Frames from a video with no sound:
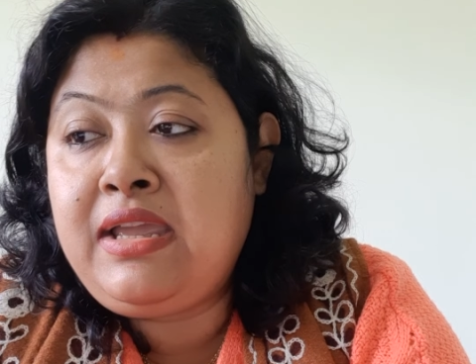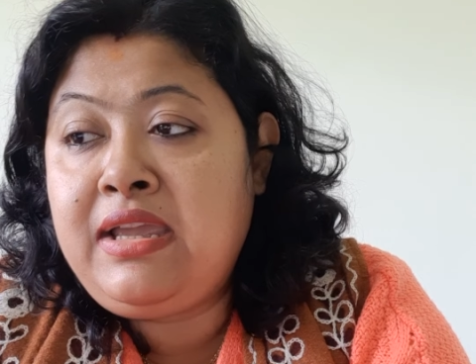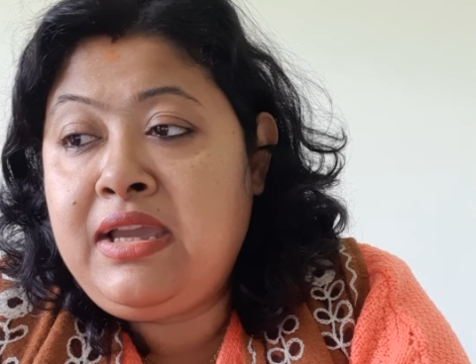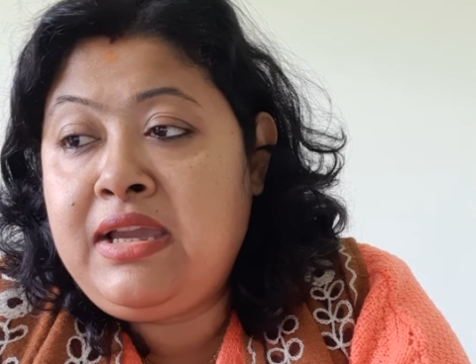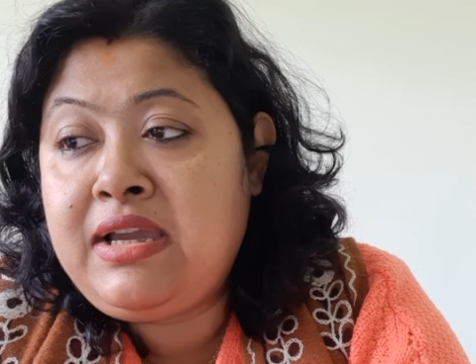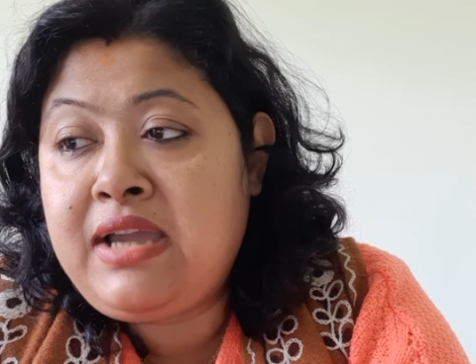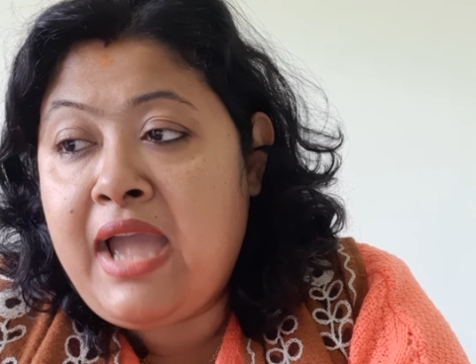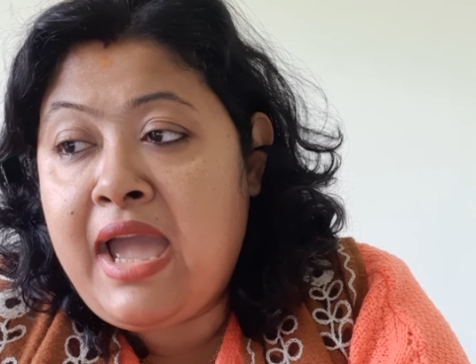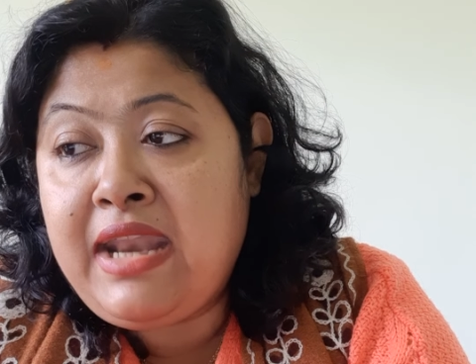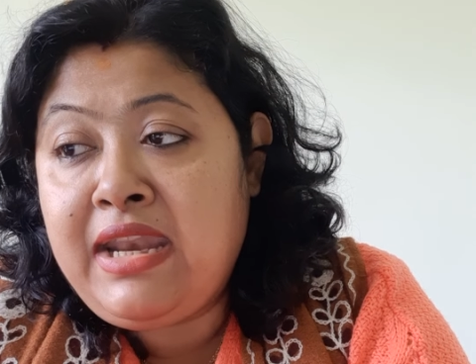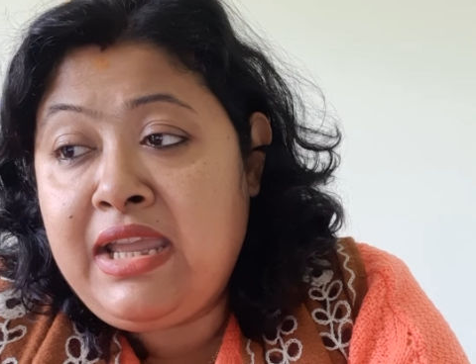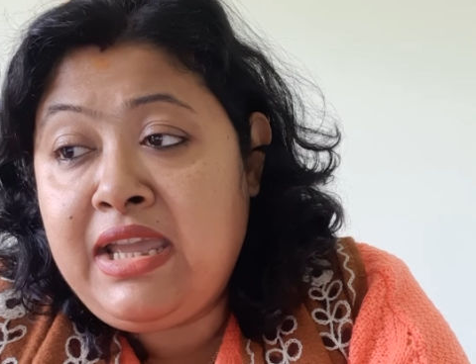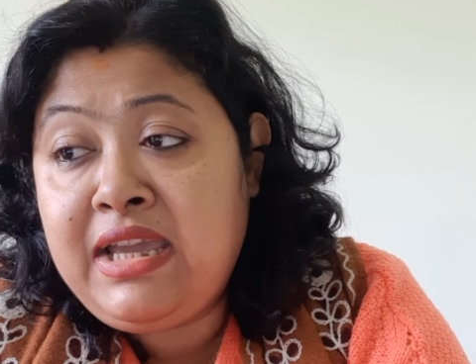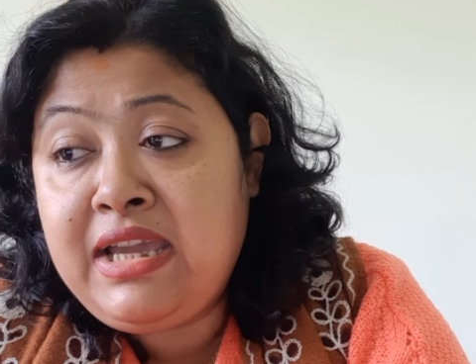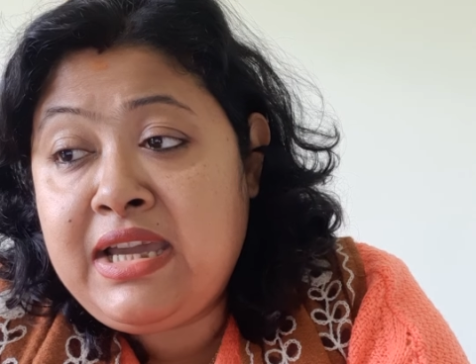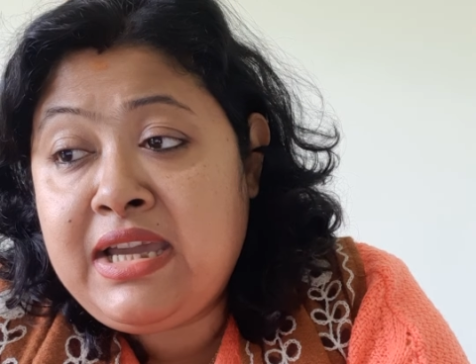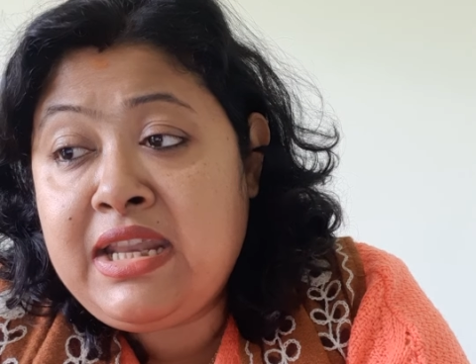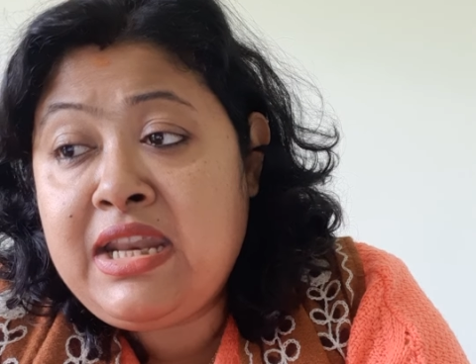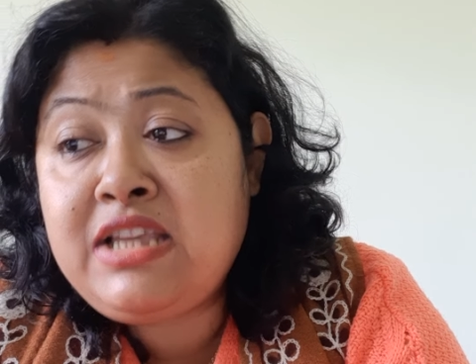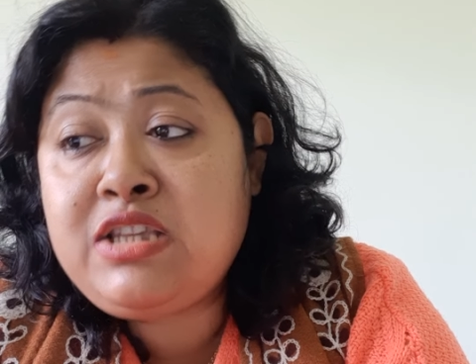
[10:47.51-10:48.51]

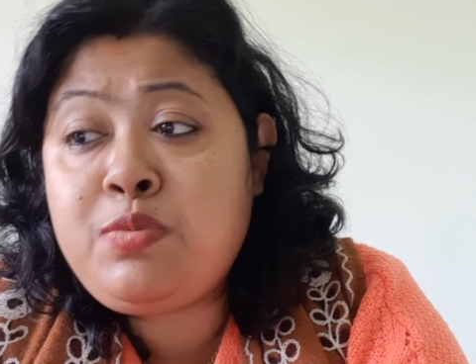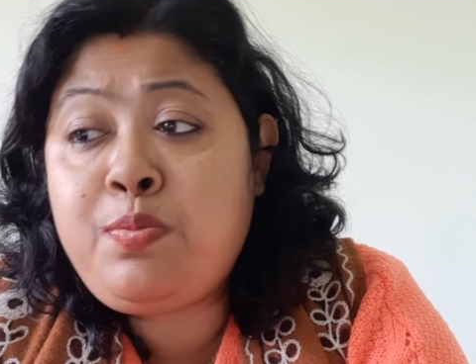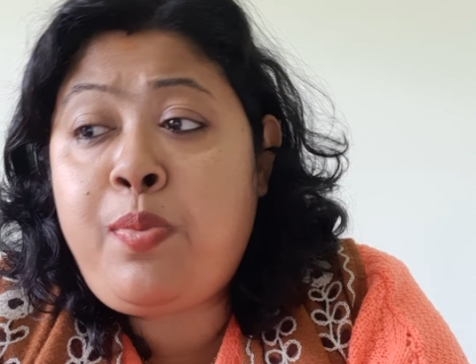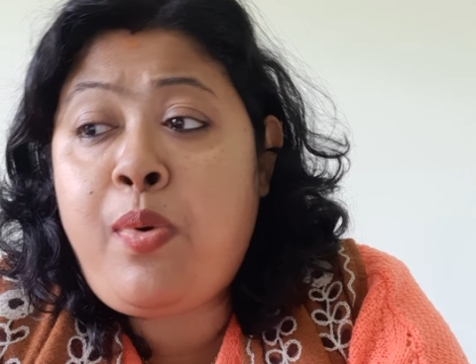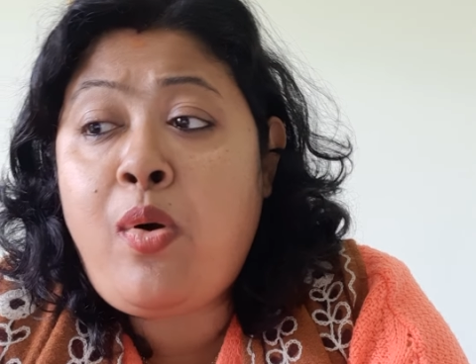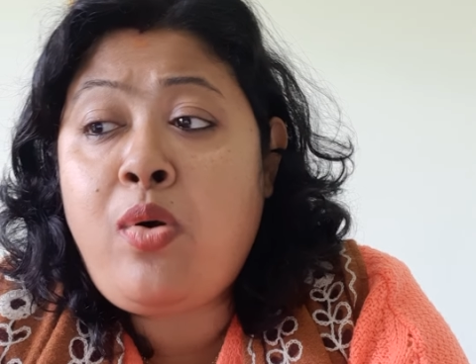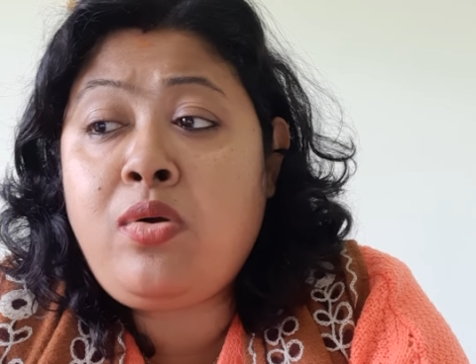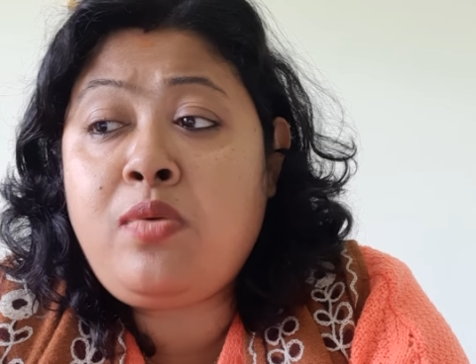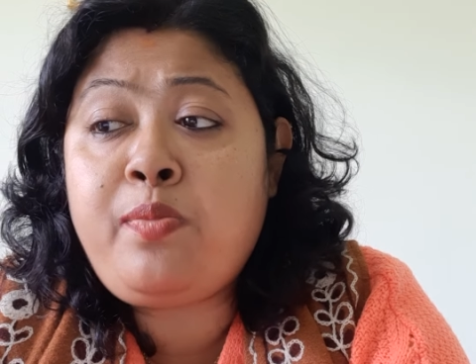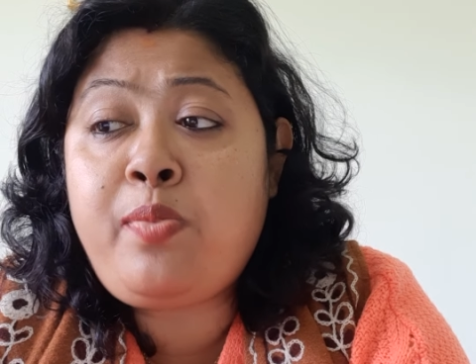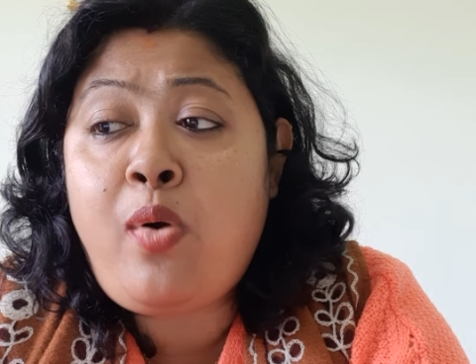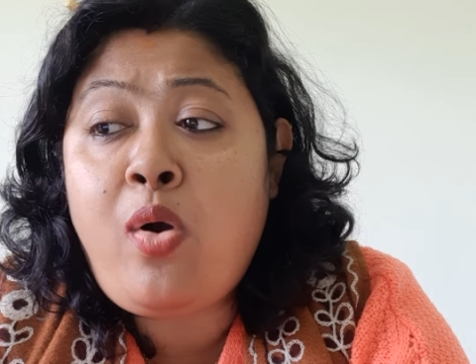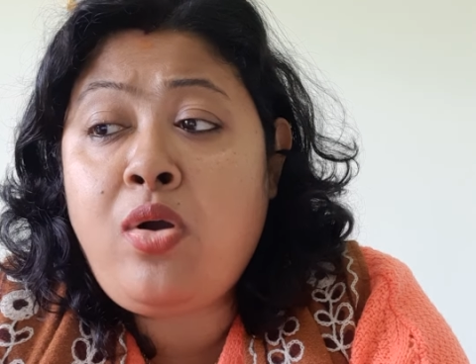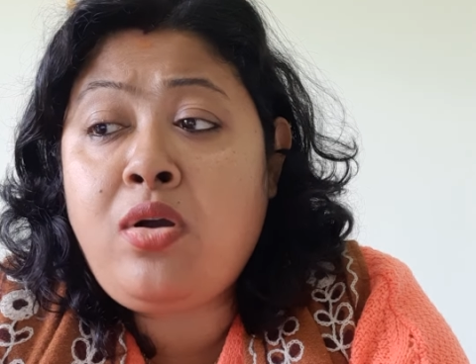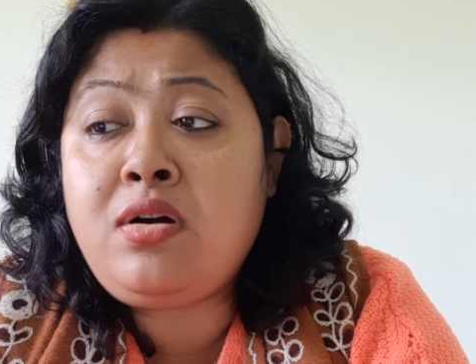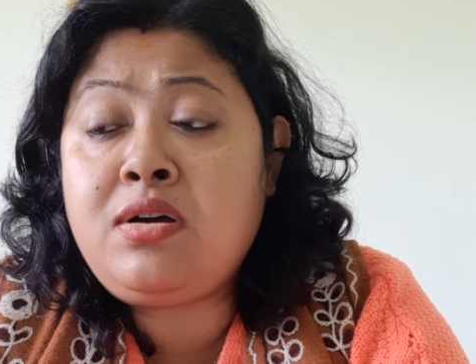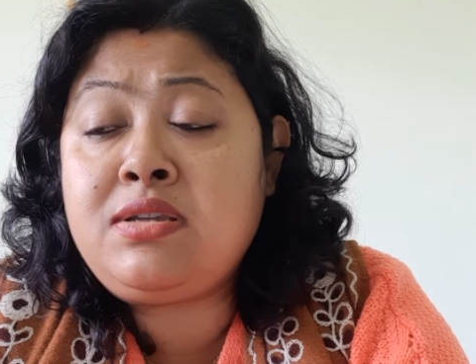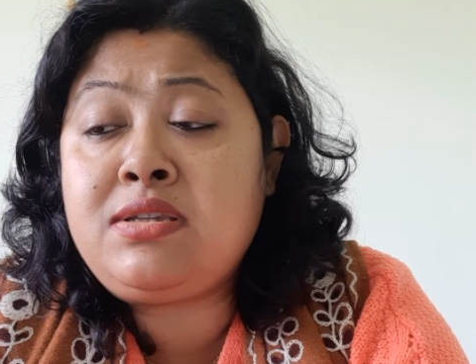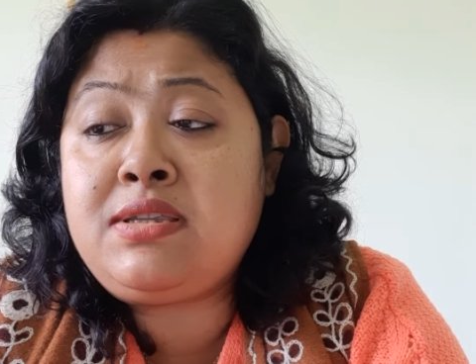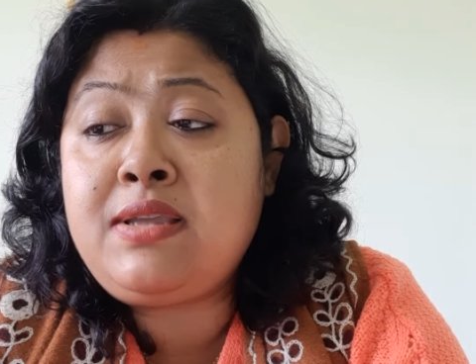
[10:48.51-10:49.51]
increased
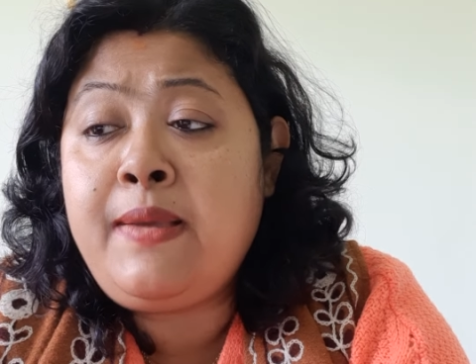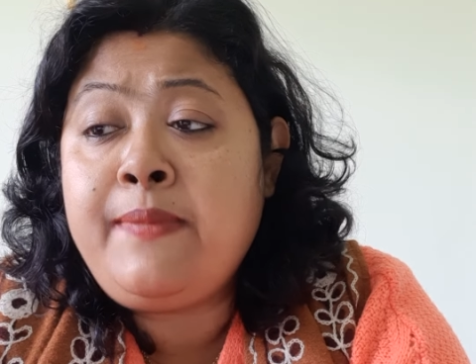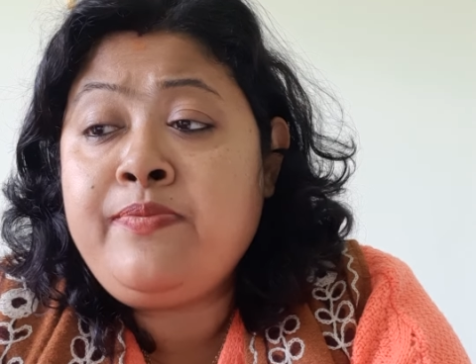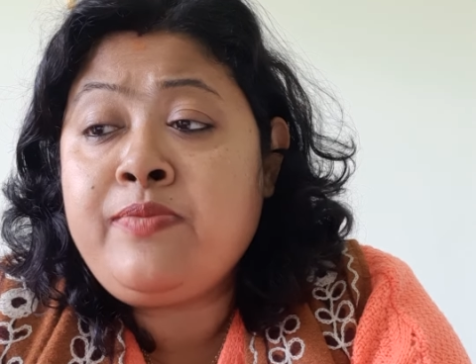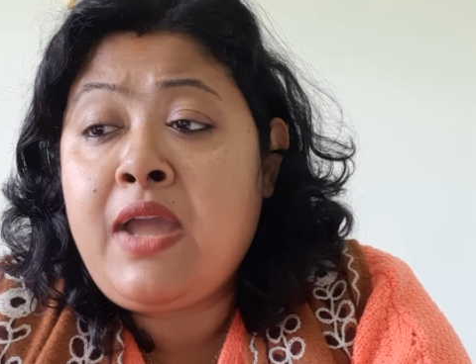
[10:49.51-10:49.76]
focus